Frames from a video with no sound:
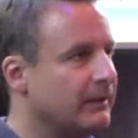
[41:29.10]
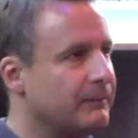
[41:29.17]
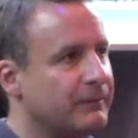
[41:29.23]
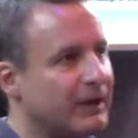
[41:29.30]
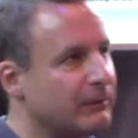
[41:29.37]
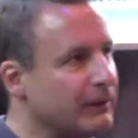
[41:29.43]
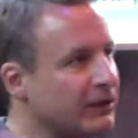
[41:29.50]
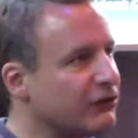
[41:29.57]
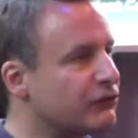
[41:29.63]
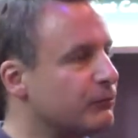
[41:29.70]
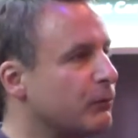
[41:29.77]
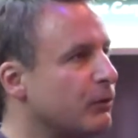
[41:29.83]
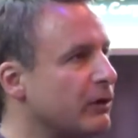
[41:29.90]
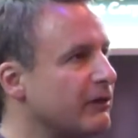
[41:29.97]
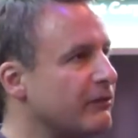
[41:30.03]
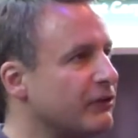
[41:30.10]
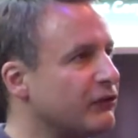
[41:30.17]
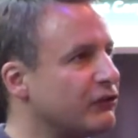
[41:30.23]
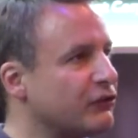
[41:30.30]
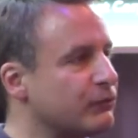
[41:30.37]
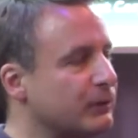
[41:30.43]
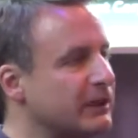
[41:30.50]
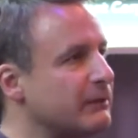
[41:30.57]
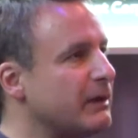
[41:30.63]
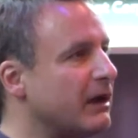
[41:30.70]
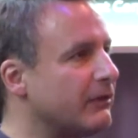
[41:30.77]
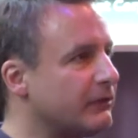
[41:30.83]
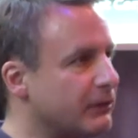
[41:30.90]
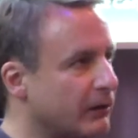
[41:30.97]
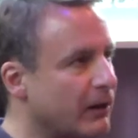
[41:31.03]
and I realize more of this is really
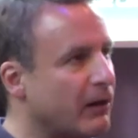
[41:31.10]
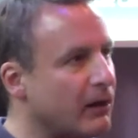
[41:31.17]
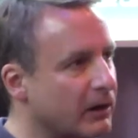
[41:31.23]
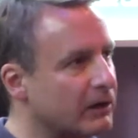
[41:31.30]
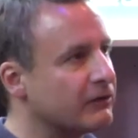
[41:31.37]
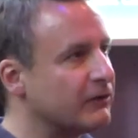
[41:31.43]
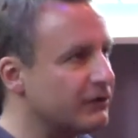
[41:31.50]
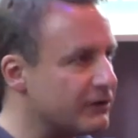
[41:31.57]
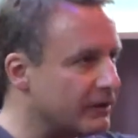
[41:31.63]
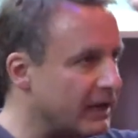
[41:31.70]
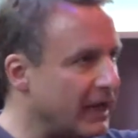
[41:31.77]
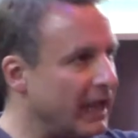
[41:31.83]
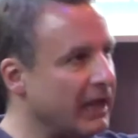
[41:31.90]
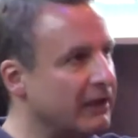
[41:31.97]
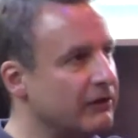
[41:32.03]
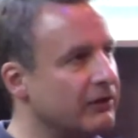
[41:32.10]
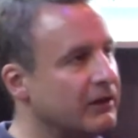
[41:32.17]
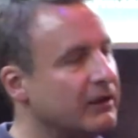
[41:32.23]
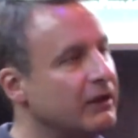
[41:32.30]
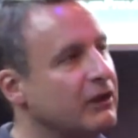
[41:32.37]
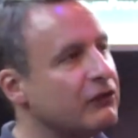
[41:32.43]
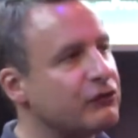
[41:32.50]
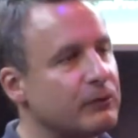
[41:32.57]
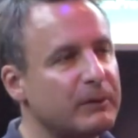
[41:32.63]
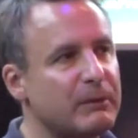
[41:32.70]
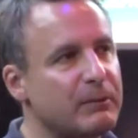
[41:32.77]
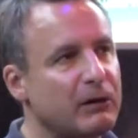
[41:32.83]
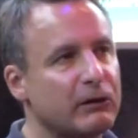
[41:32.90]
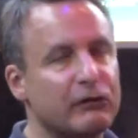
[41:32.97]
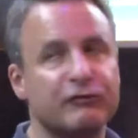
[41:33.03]
about your heart than your head. So I'm going
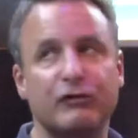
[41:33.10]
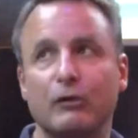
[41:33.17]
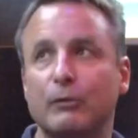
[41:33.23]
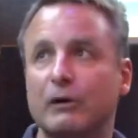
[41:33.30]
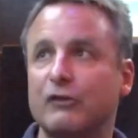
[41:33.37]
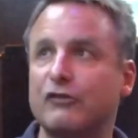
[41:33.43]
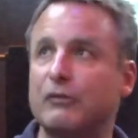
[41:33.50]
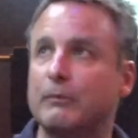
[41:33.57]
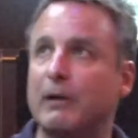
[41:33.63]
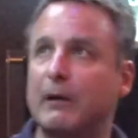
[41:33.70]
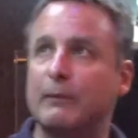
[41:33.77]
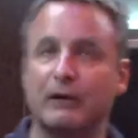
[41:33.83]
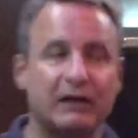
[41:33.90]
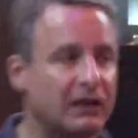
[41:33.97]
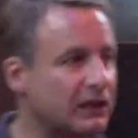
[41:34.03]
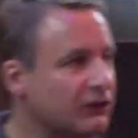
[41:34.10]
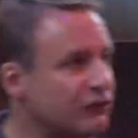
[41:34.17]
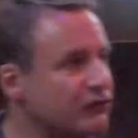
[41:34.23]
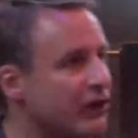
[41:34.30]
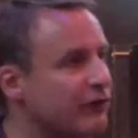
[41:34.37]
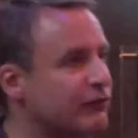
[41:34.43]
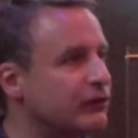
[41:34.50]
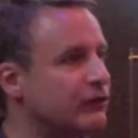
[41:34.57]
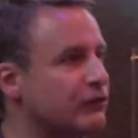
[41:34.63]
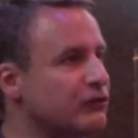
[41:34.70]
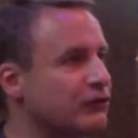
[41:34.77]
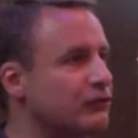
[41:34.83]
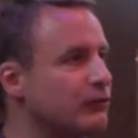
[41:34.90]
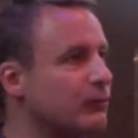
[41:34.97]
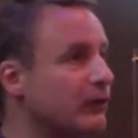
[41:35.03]
to borrow a few words from Barbara Kingsolver, who's
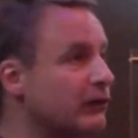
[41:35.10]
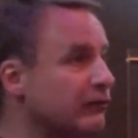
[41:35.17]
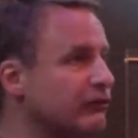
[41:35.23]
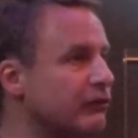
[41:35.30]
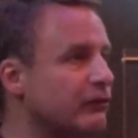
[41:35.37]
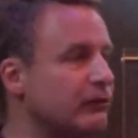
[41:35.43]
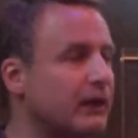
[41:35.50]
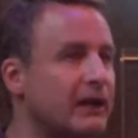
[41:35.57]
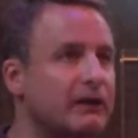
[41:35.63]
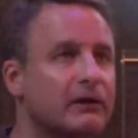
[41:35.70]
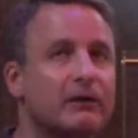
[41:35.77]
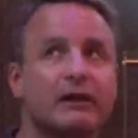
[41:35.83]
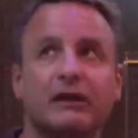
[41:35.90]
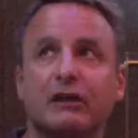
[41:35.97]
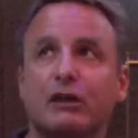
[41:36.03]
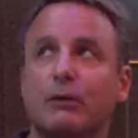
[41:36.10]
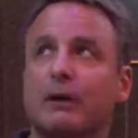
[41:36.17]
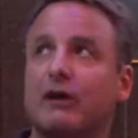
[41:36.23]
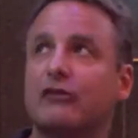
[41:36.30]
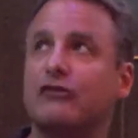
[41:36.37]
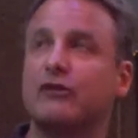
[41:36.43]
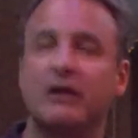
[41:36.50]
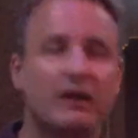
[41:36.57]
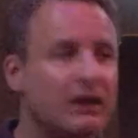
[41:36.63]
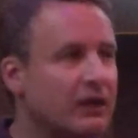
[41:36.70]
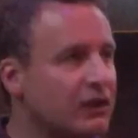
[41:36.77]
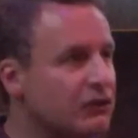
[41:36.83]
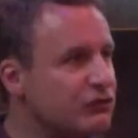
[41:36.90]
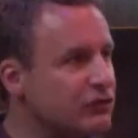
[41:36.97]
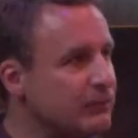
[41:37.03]
just a wonderful writer in the U.S.
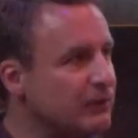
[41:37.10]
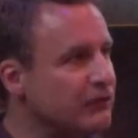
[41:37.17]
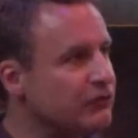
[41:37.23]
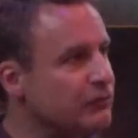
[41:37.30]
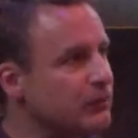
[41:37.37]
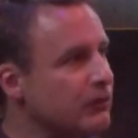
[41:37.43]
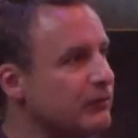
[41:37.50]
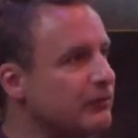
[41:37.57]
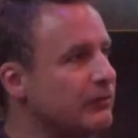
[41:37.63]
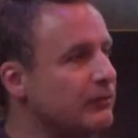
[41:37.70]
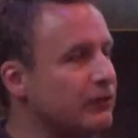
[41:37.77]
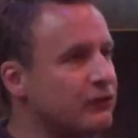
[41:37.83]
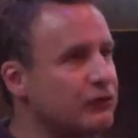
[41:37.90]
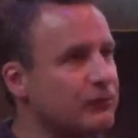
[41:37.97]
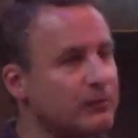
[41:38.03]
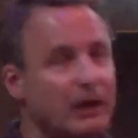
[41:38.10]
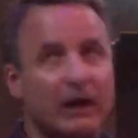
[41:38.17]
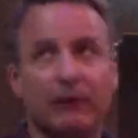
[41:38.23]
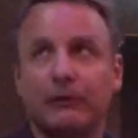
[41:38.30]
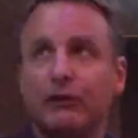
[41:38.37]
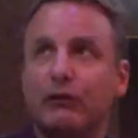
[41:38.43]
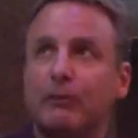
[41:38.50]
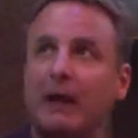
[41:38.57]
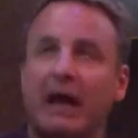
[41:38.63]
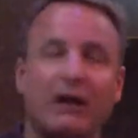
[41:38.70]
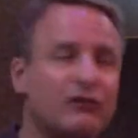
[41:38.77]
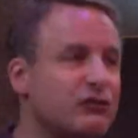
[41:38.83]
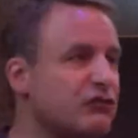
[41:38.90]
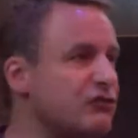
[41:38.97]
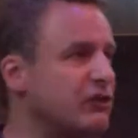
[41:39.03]
She once wrote this little
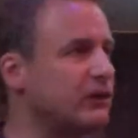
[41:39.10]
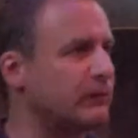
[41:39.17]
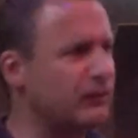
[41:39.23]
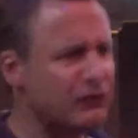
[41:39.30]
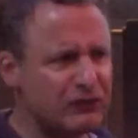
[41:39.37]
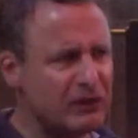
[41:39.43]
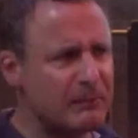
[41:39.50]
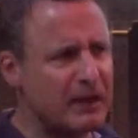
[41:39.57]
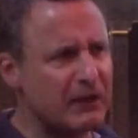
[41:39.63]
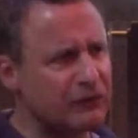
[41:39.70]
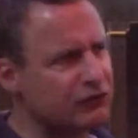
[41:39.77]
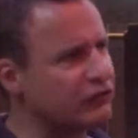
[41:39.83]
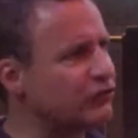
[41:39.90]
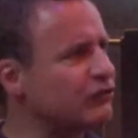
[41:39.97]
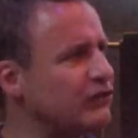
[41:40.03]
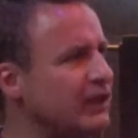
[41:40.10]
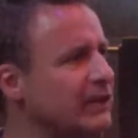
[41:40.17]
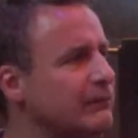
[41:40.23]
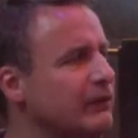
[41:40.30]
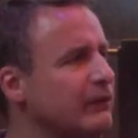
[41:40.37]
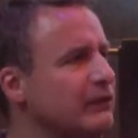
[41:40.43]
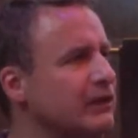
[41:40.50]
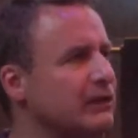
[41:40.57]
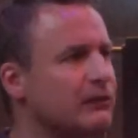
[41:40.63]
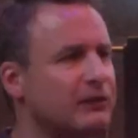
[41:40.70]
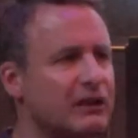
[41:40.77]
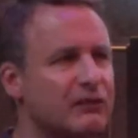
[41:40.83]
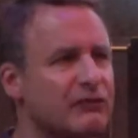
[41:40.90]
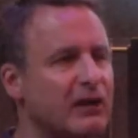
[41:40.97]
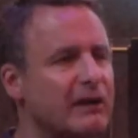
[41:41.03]
passage here. It wasn't about sustainability or
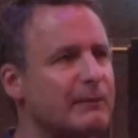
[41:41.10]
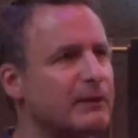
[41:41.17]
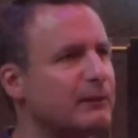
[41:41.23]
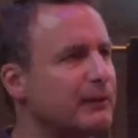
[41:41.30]
the environment,